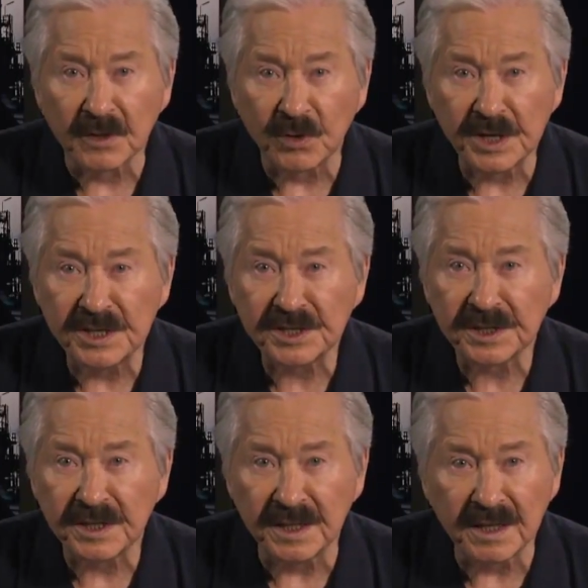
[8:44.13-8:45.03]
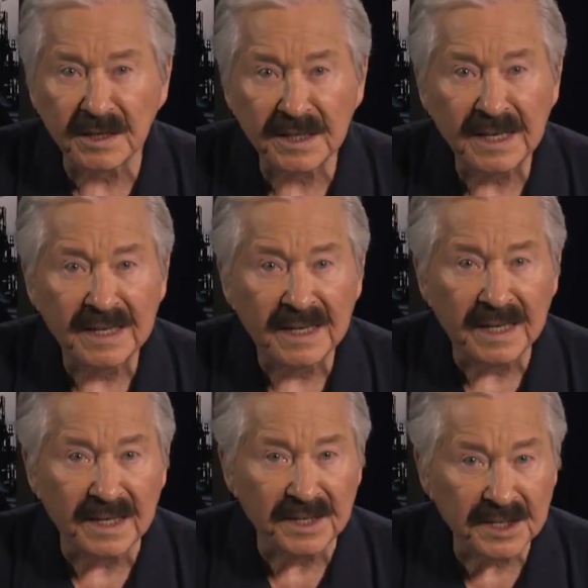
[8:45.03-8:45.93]
Greece, Italy,
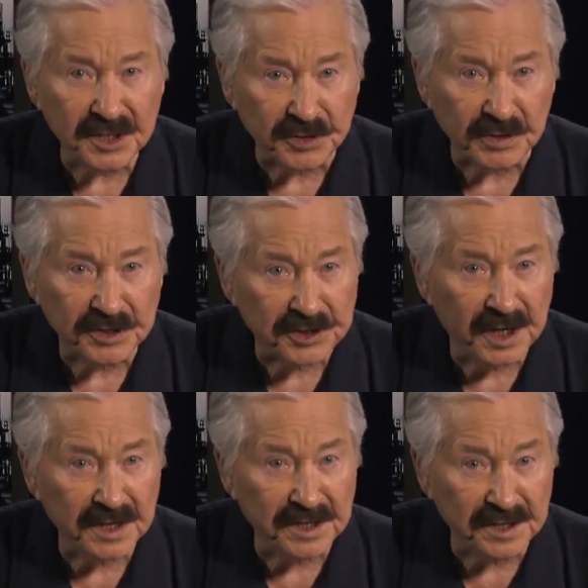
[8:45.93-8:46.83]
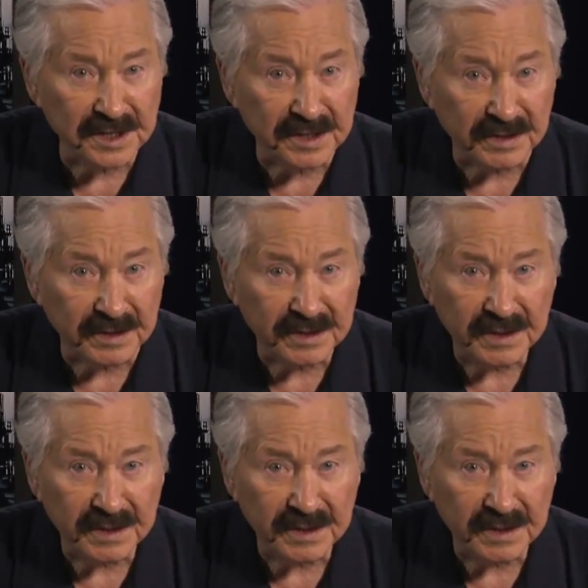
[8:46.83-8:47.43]
and Israel signed a deal.